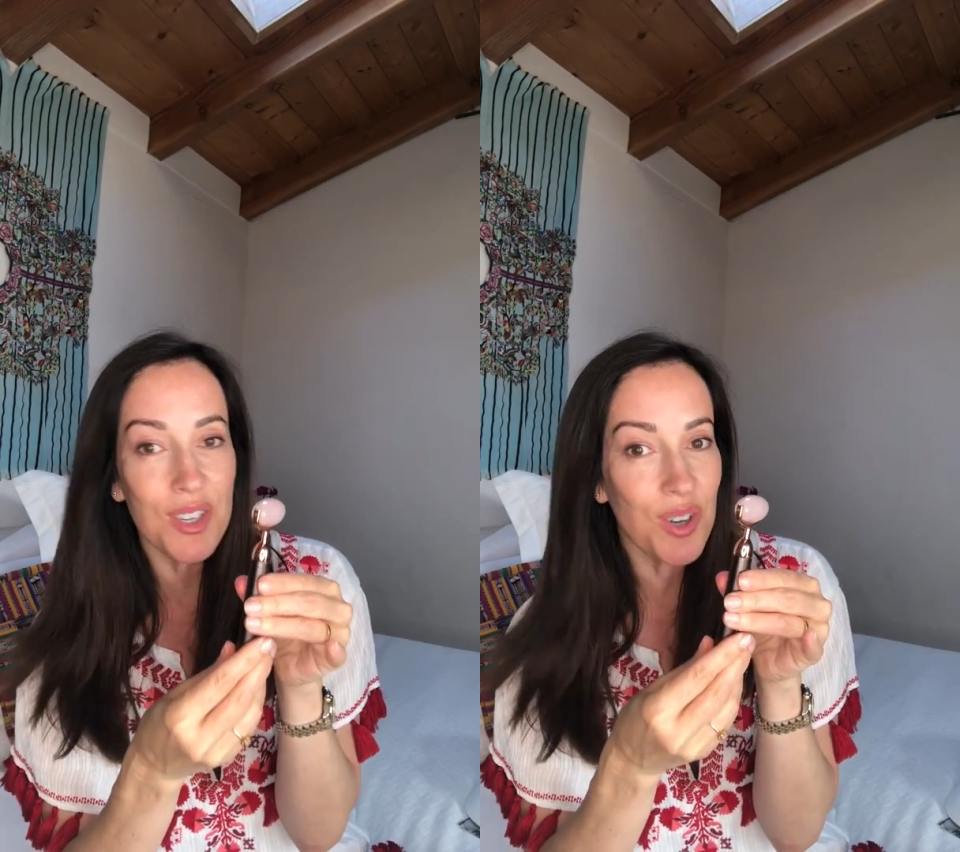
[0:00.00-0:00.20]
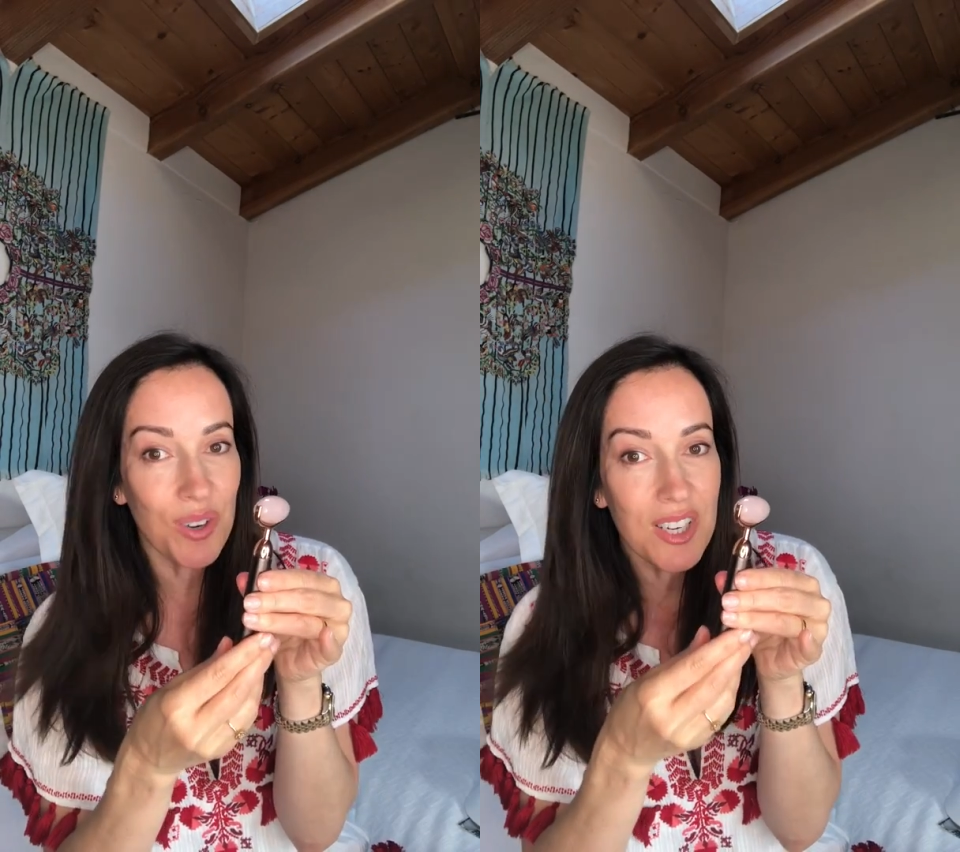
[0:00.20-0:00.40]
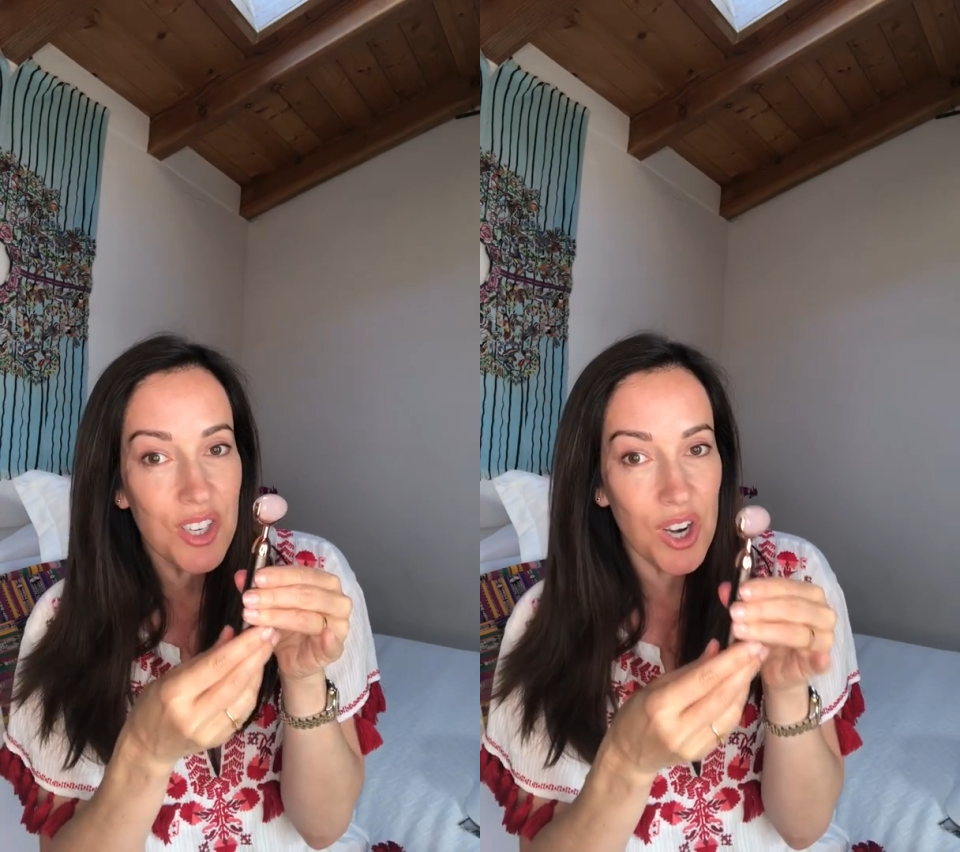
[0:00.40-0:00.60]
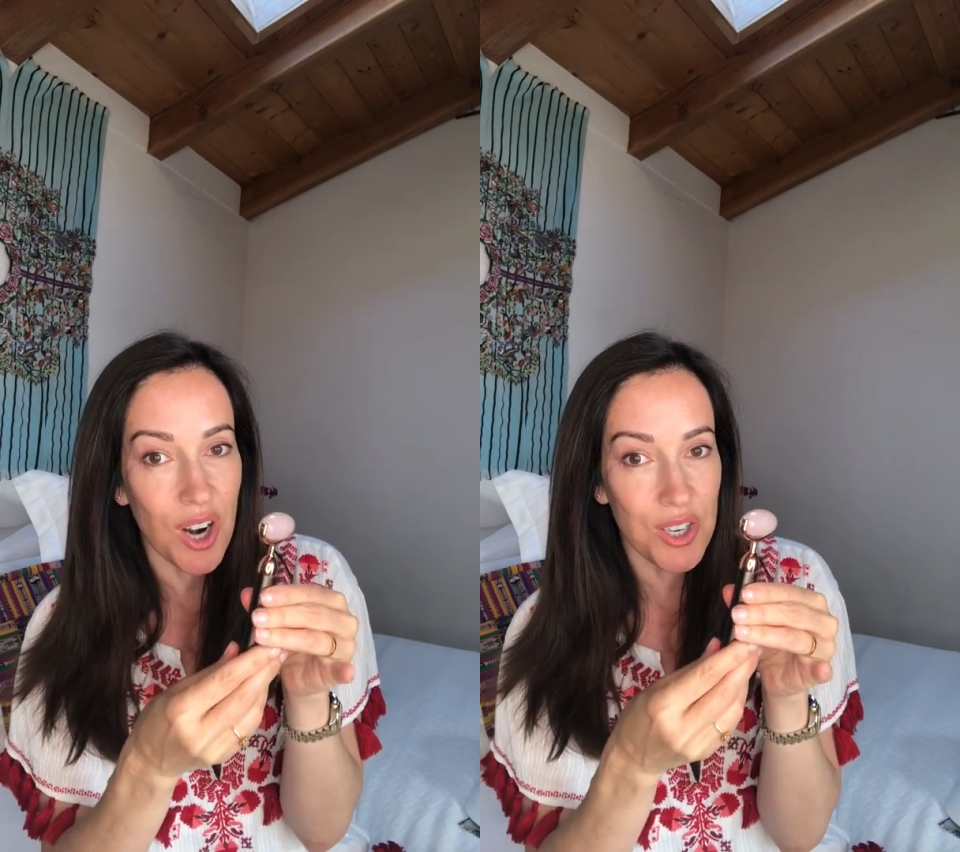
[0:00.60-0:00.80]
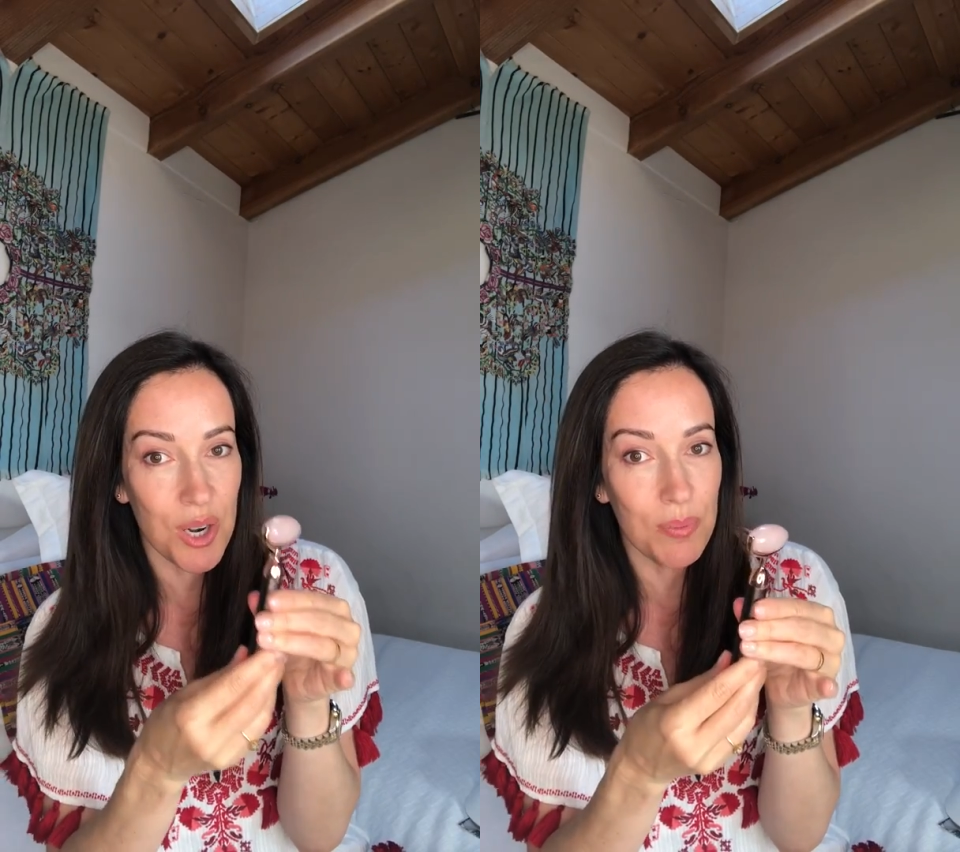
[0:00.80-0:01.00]
so you don't need to
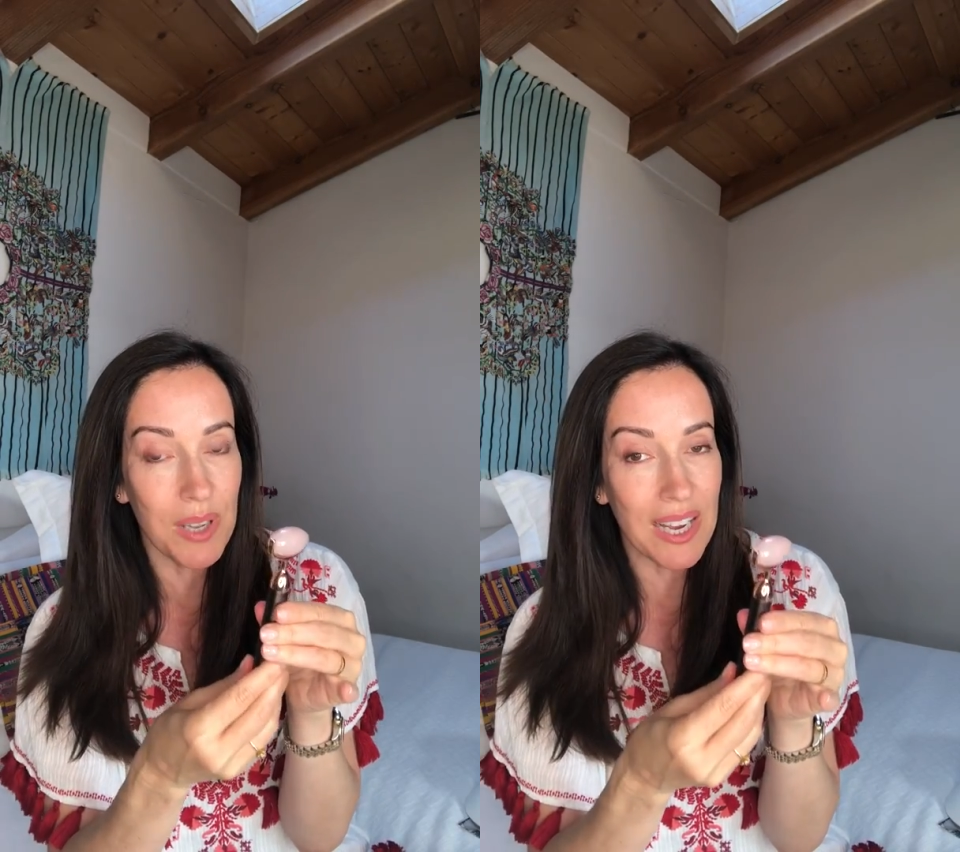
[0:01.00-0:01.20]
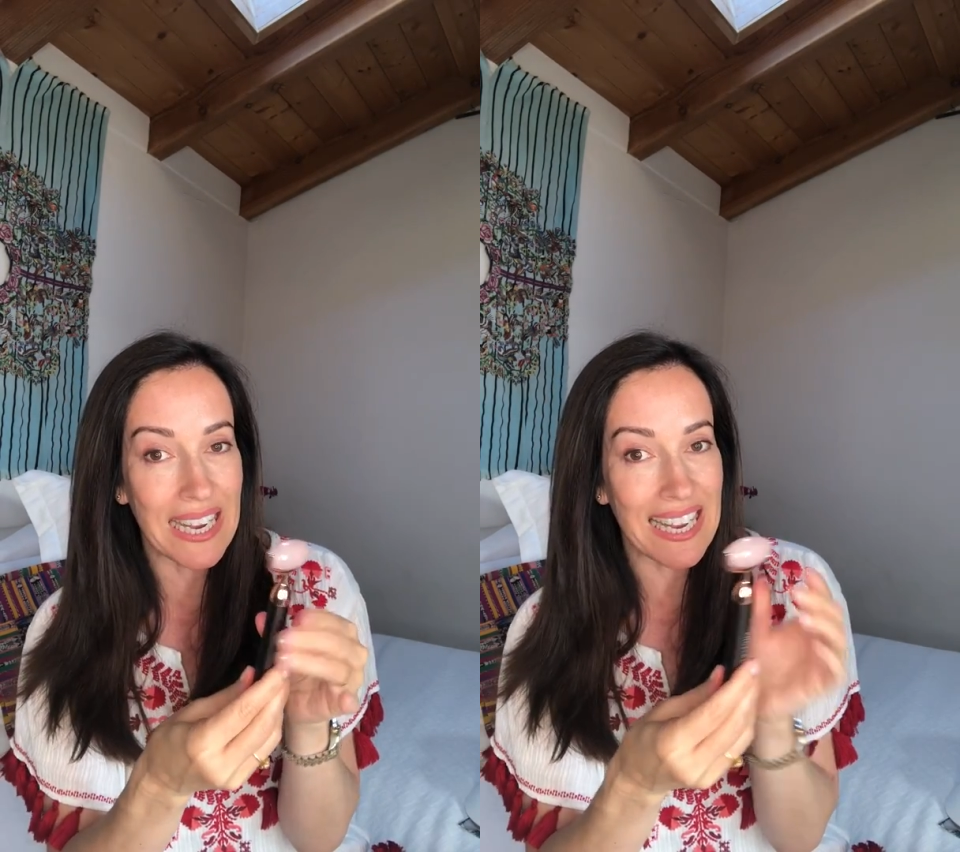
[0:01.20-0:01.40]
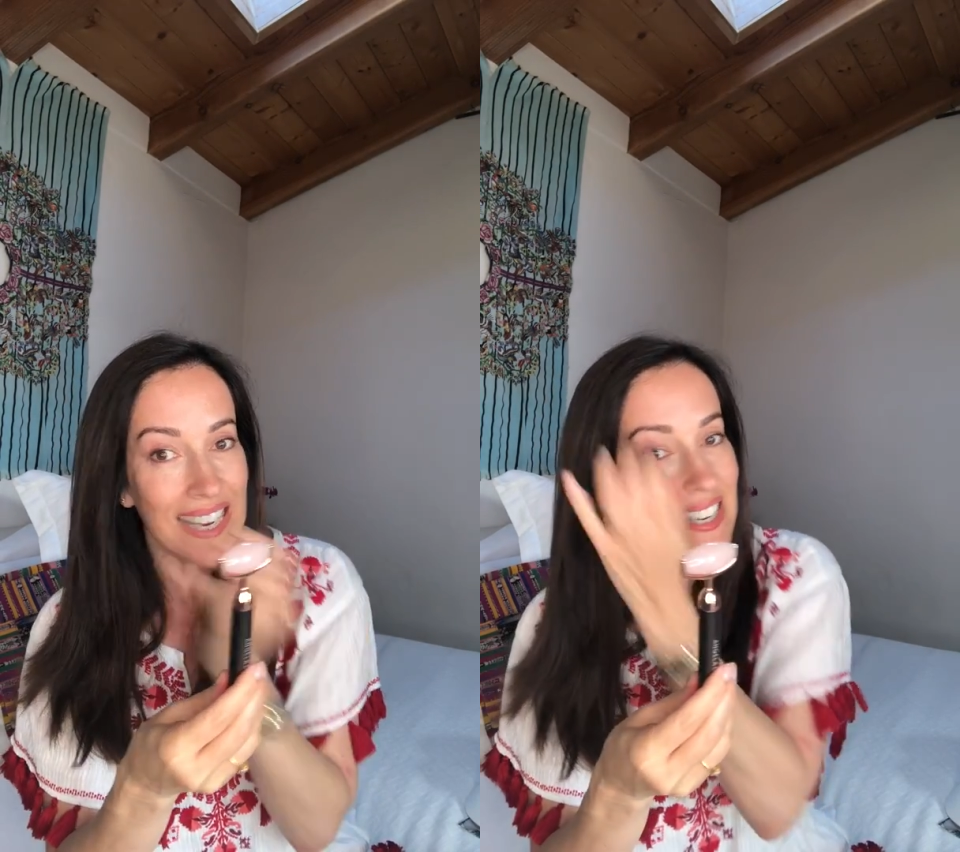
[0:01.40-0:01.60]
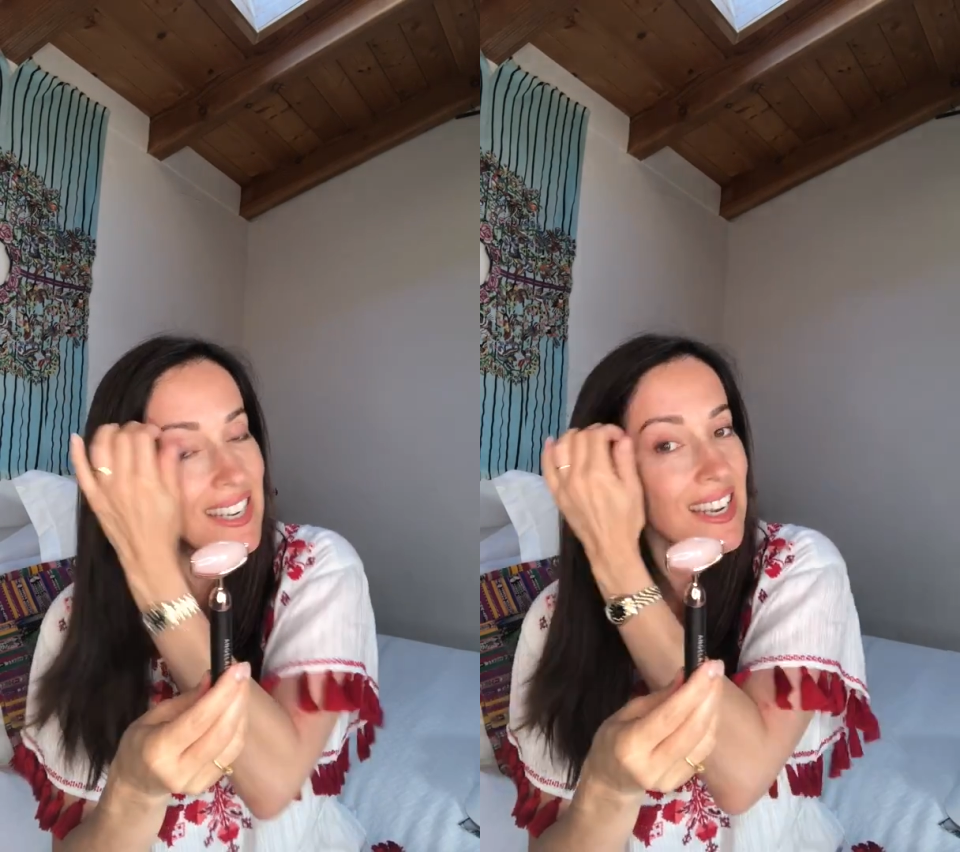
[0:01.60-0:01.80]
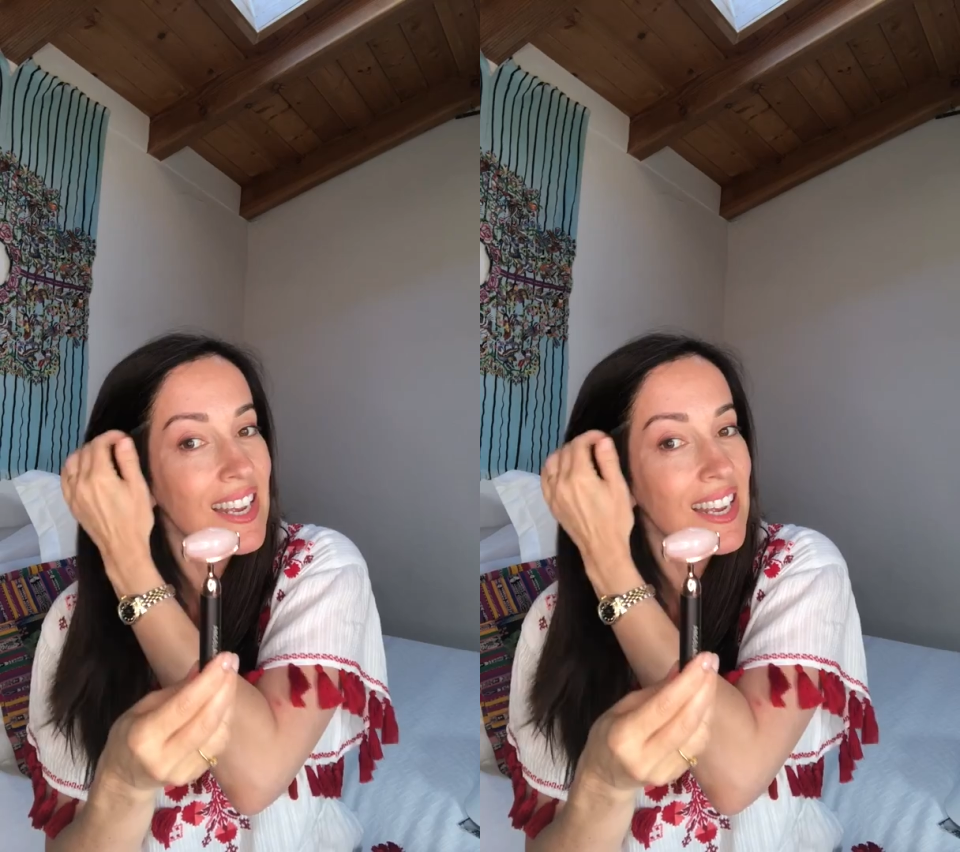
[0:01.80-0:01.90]
charge it or plug it in.